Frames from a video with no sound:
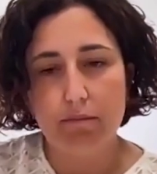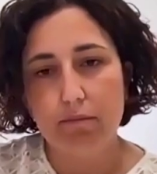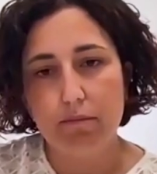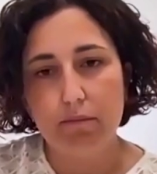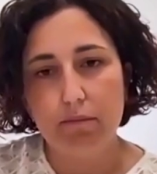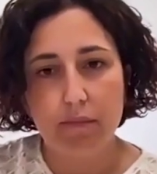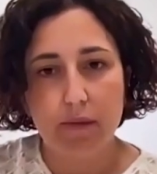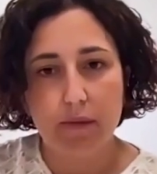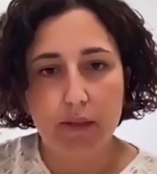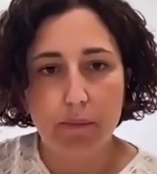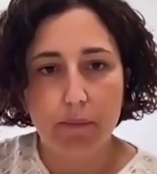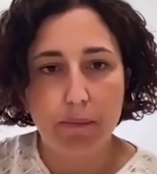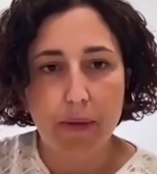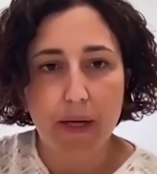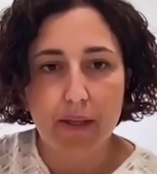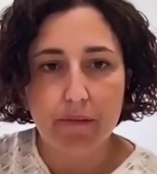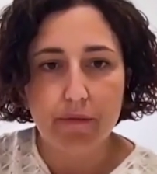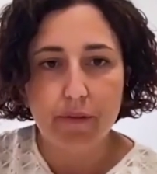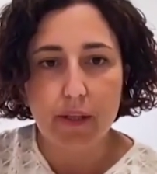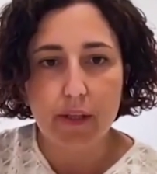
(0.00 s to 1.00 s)
mm, the
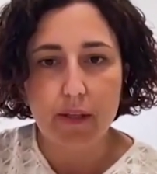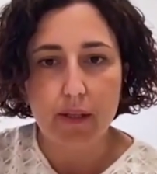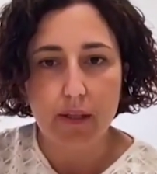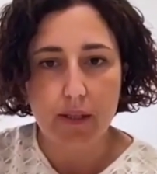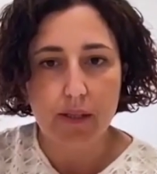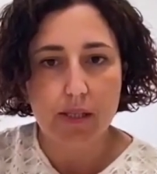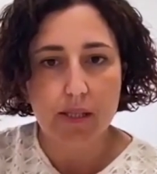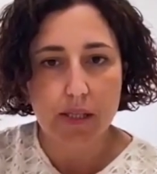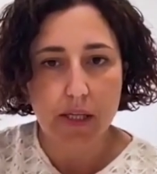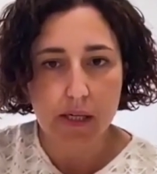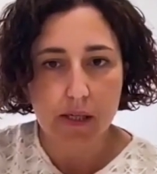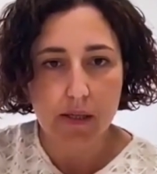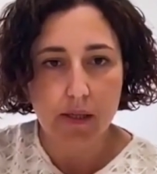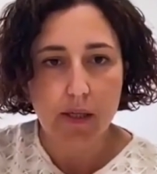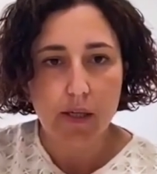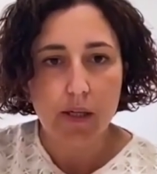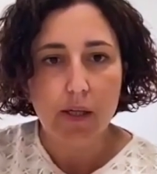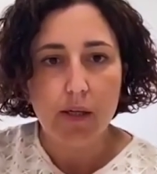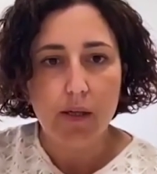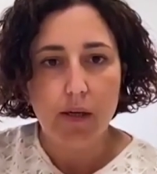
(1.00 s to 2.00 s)
benefit it's there,